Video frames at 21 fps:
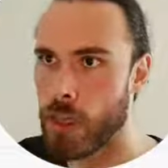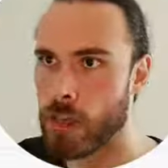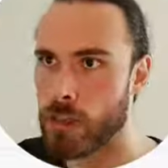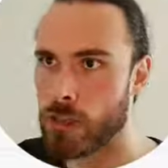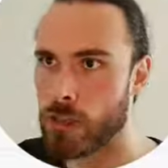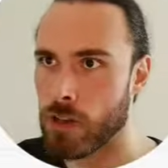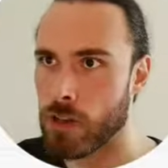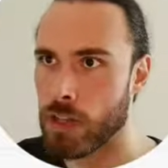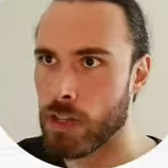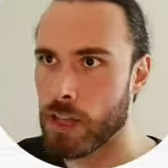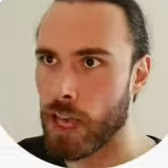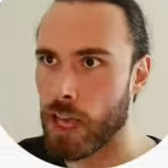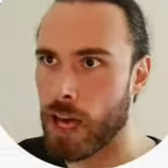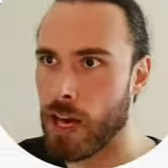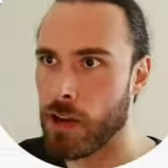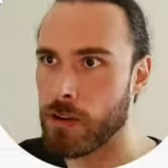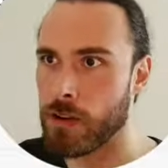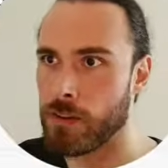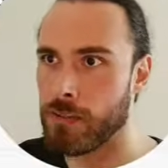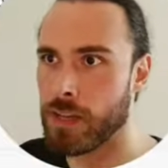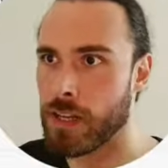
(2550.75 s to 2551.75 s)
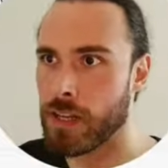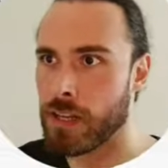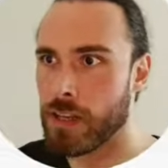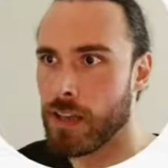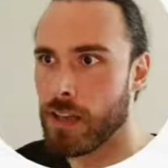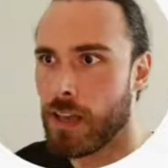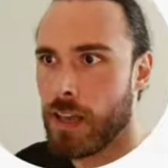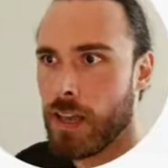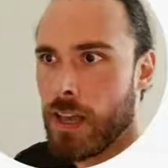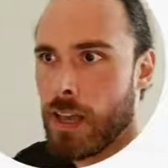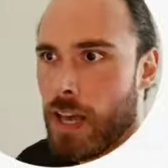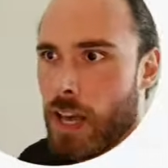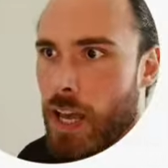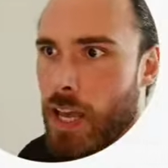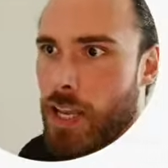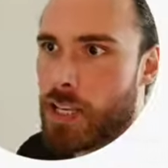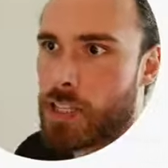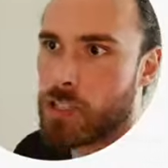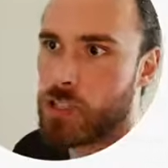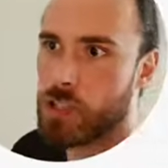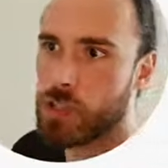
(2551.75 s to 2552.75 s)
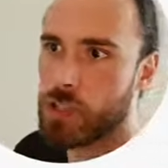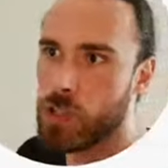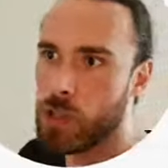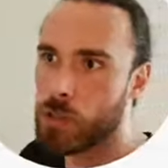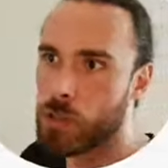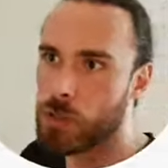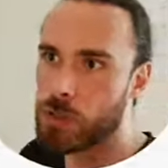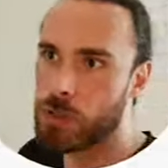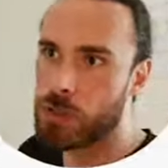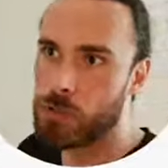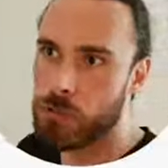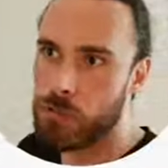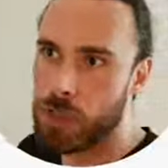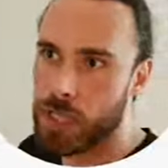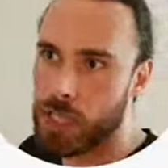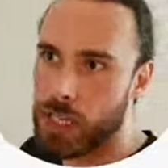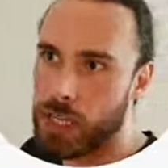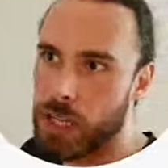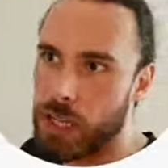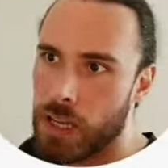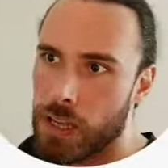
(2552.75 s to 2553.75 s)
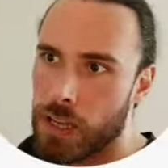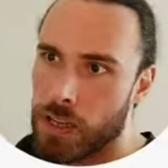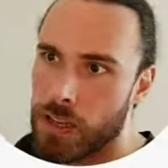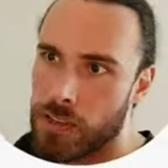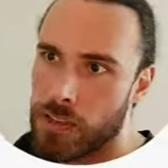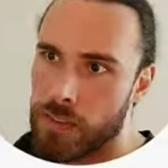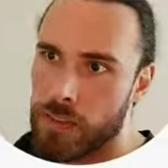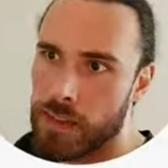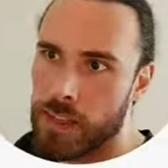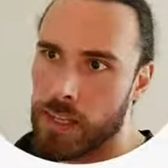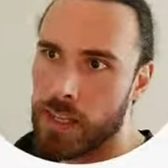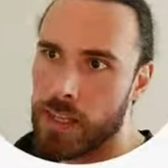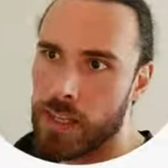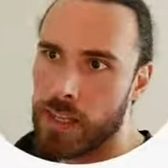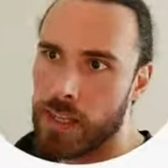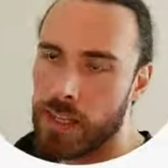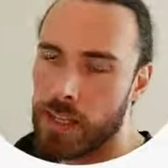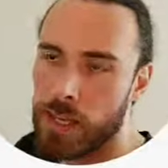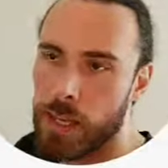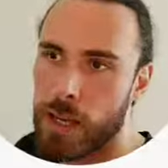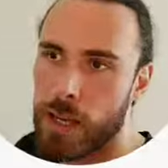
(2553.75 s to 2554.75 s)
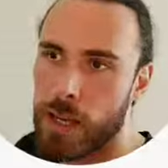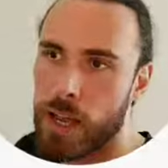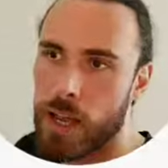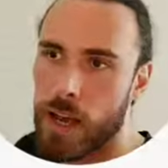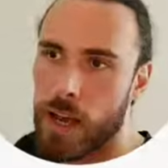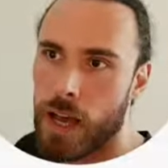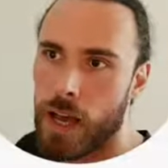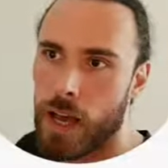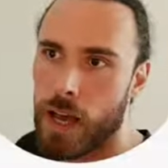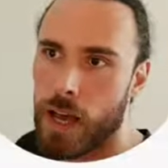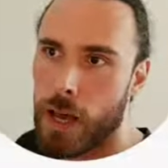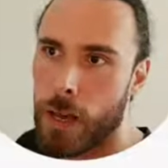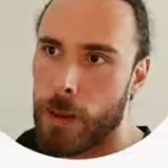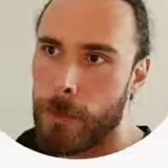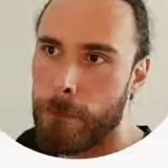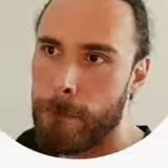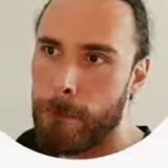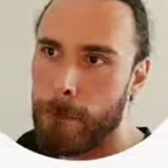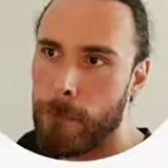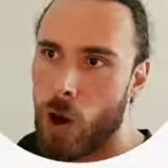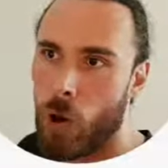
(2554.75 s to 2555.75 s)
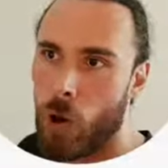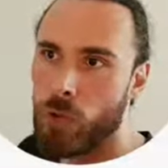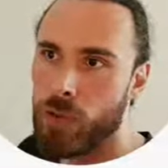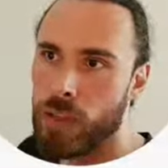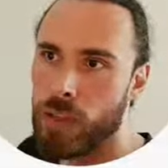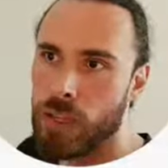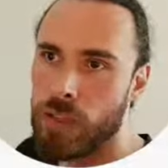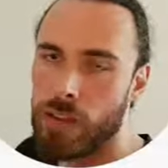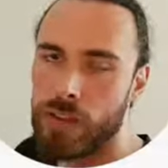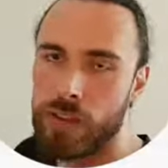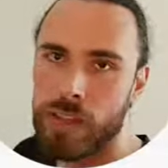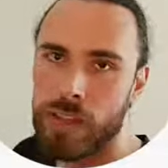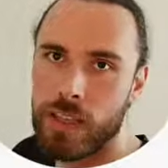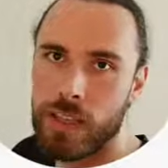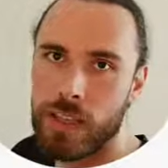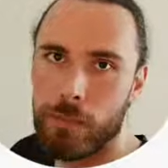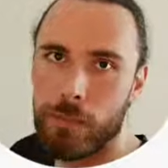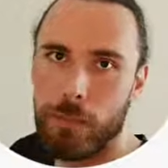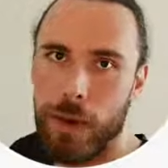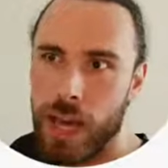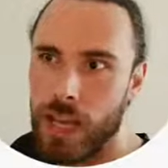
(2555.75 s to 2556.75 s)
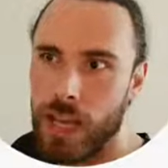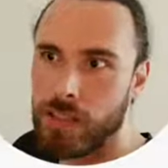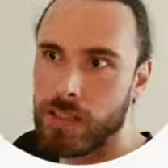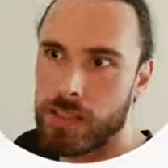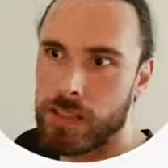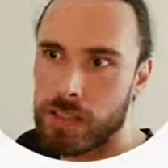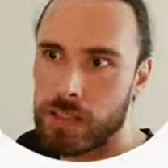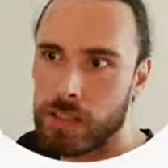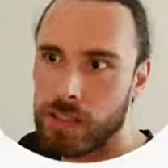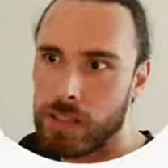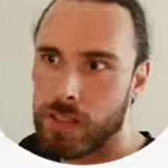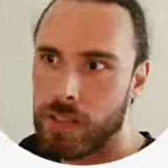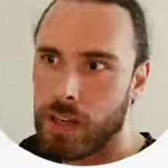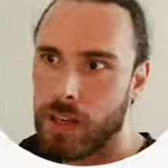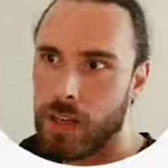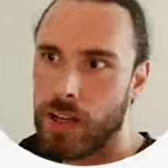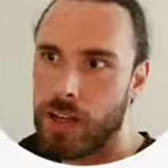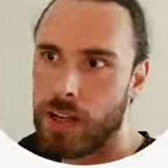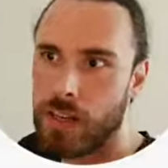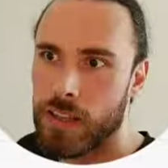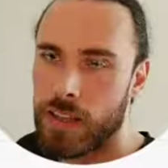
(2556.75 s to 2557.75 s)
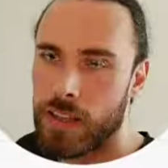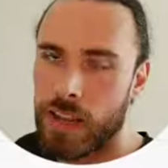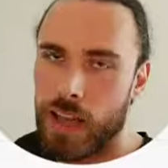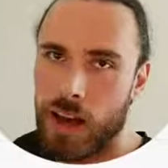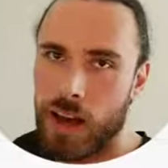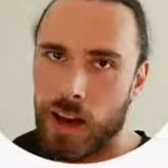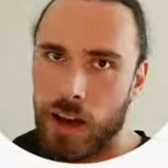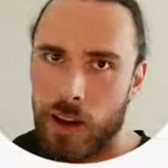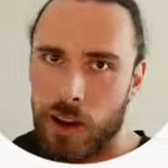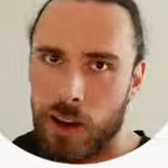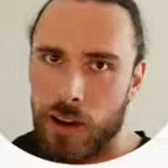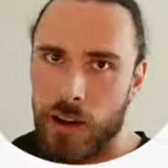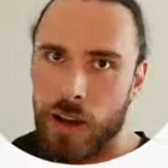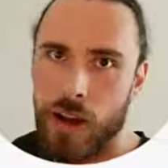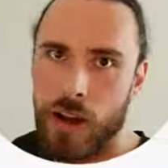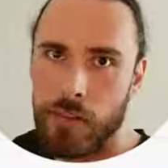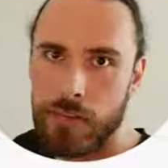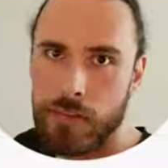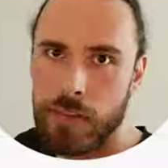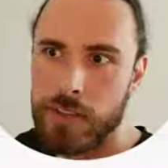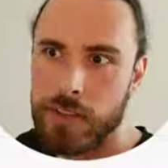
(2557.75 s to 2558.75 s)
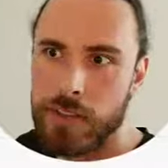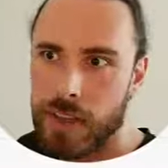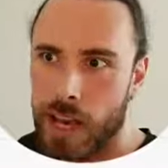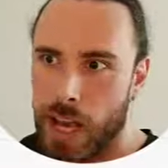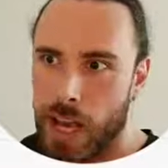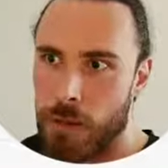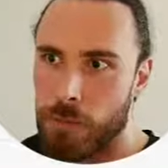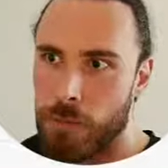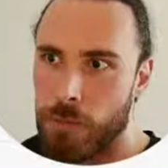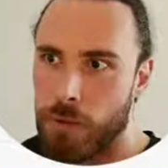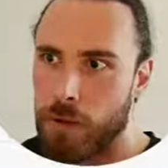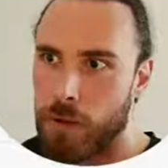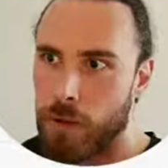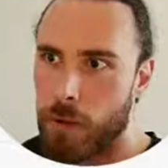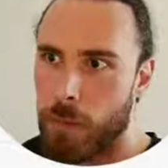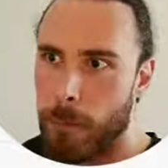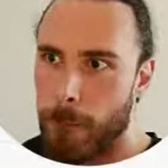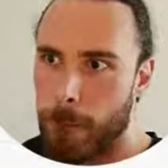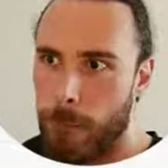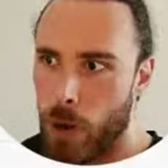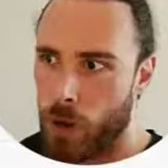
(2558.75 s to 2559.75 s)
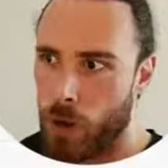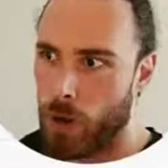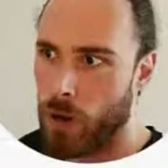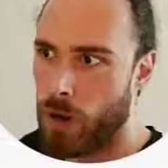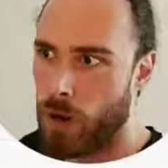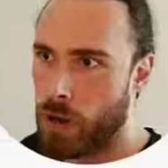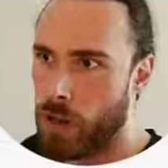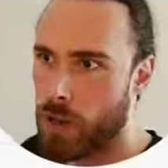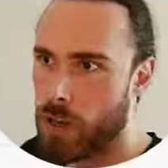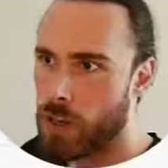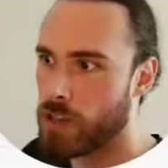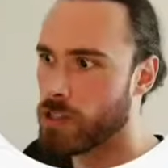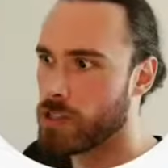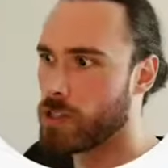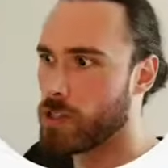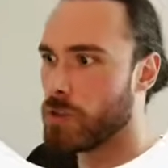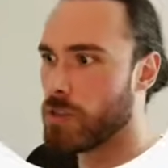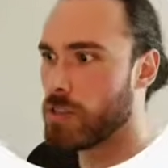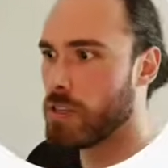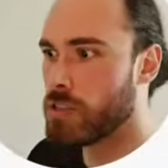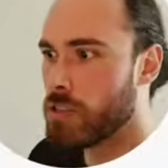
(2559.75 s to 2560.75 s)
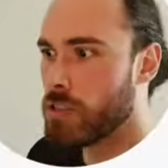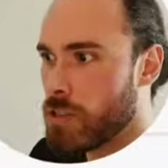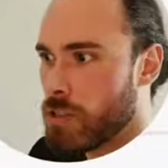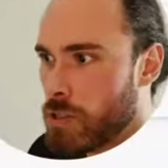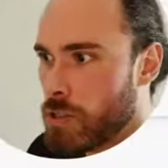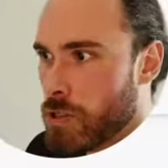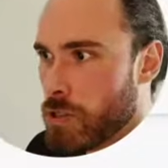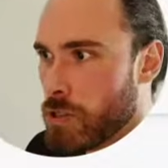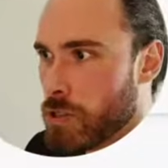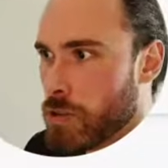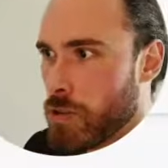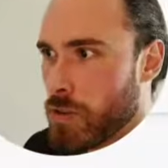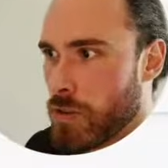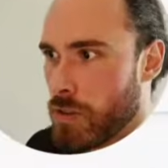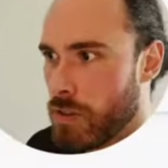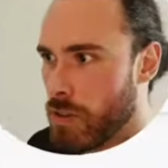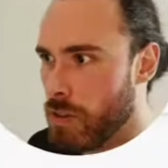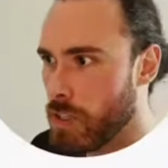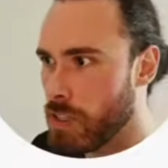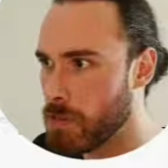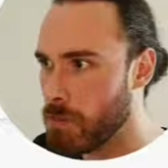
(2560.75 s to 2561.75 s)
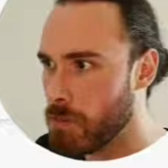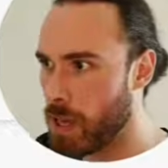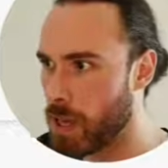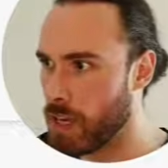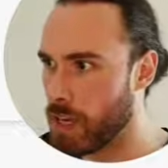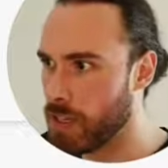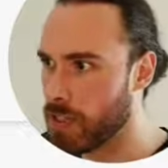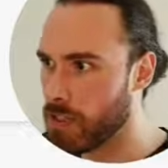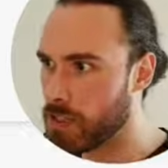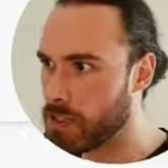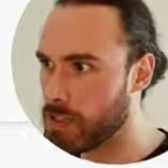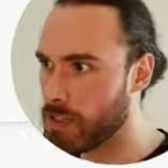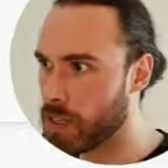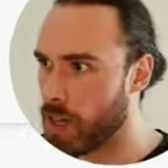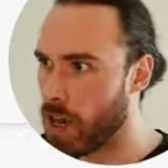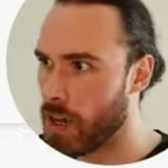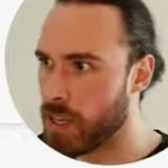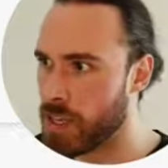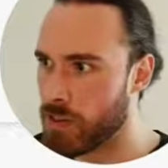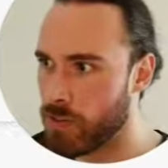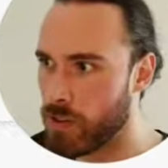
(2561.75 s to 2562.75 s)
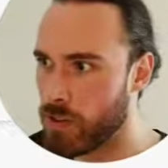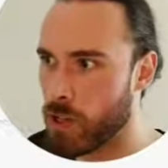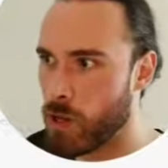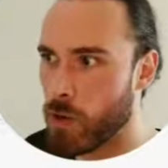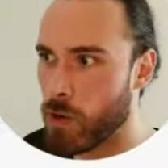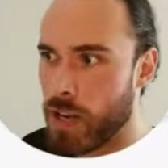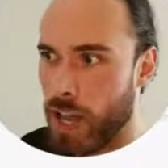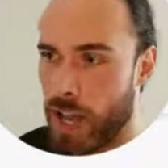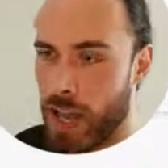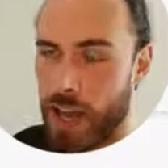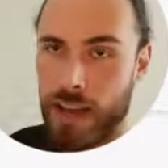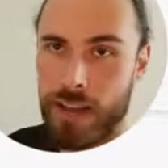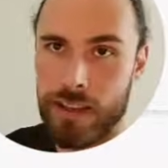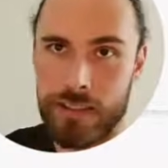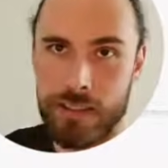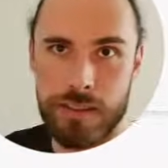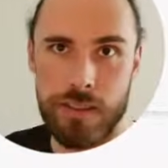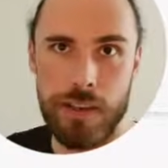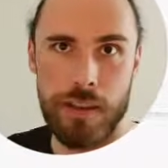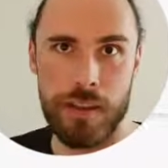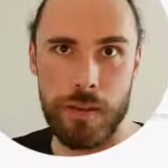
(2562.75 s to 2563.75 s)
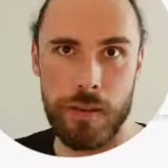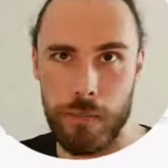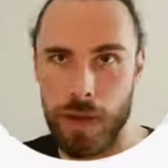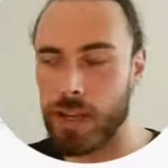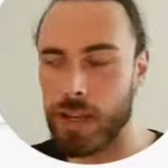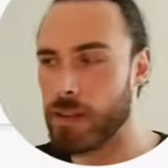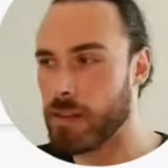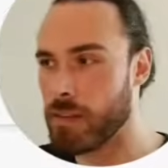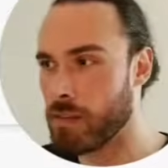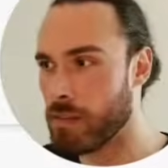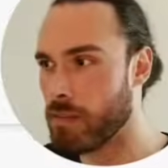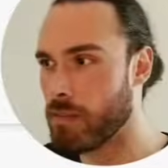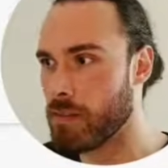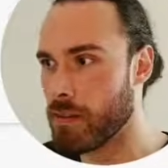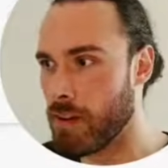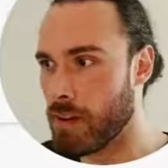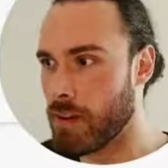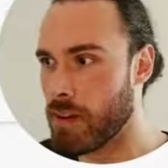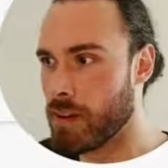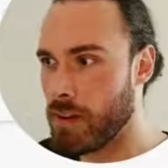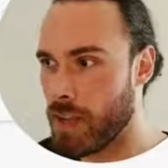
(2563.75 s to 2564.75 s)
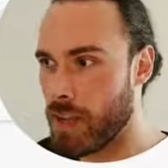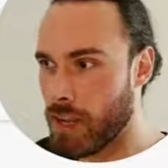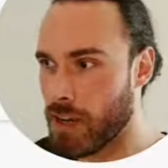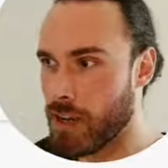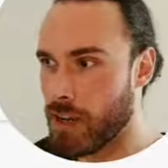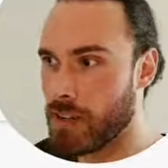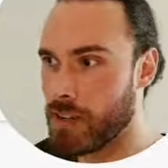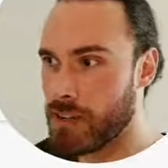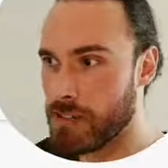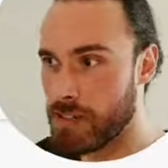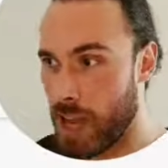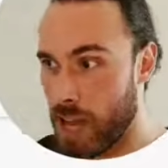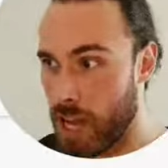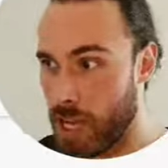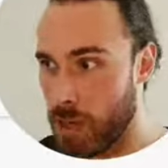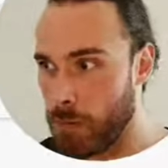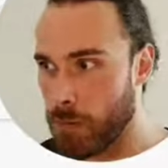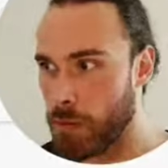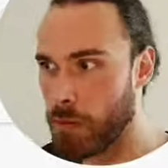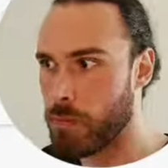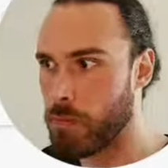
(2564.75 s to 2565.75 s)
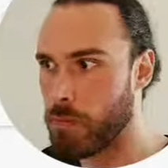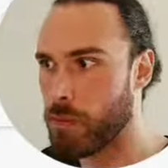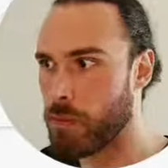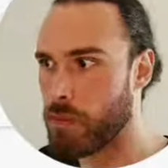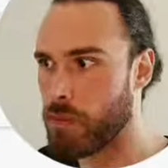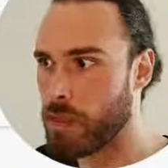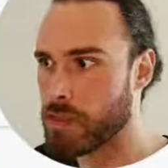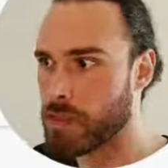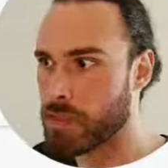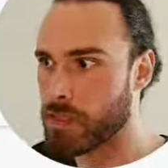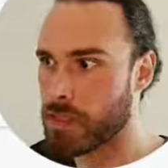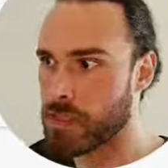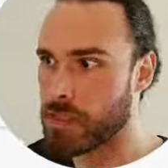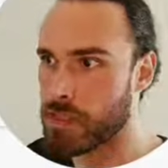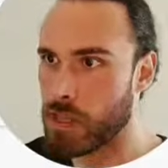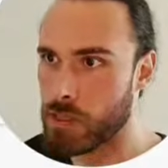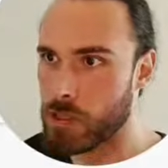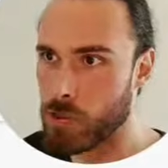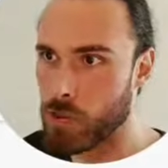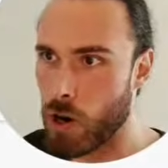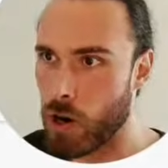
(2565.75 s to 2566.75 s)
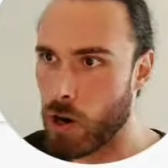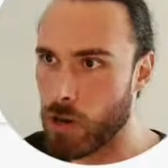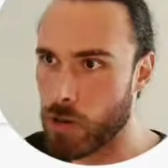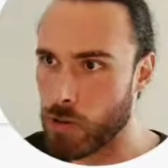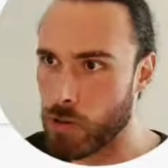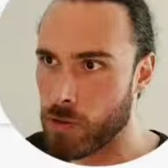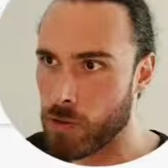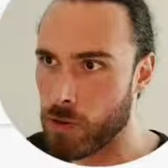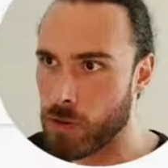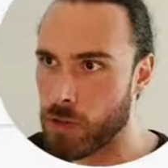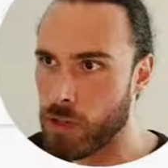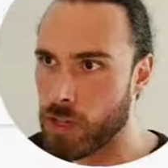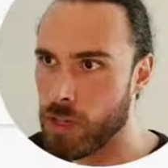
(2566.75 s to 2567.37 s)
So I click out of it and it shows me the only the pages that are of the type book. So it doesn't show this page, even though it has the metadata type, but this is set to article.